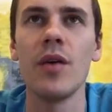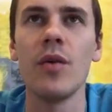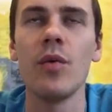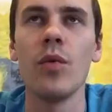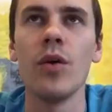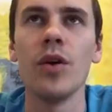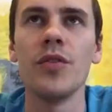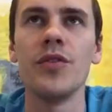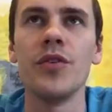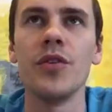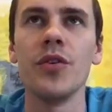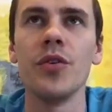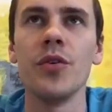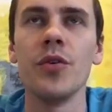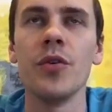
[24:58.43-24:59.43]
we'll
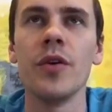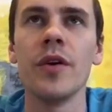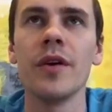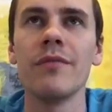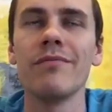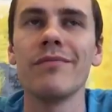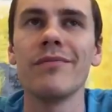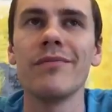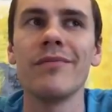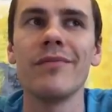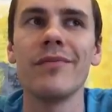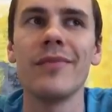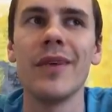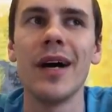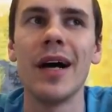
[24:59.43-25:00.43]
do,
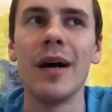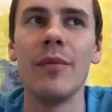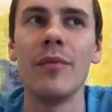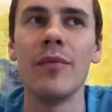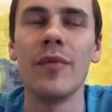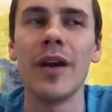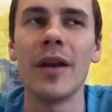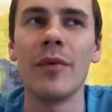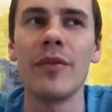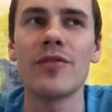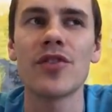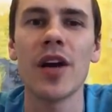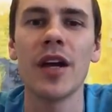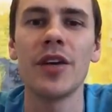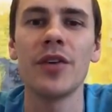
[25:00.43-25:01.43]
and we've
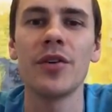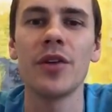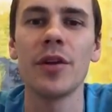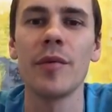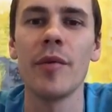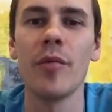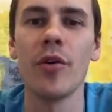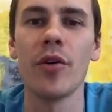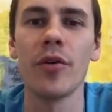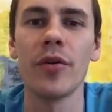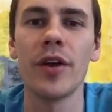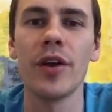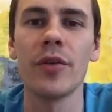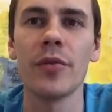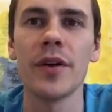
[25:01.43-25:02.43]
tried to do a little bit more
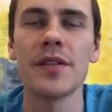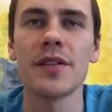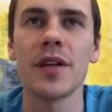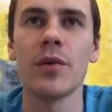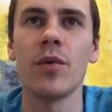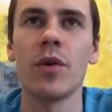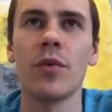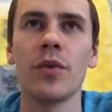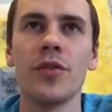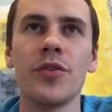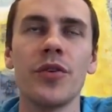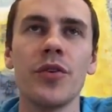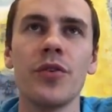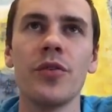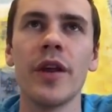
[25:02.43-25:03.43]
here recently, where we'll
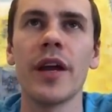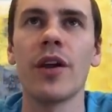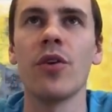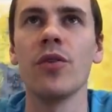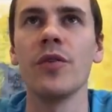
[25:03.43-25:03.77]
do like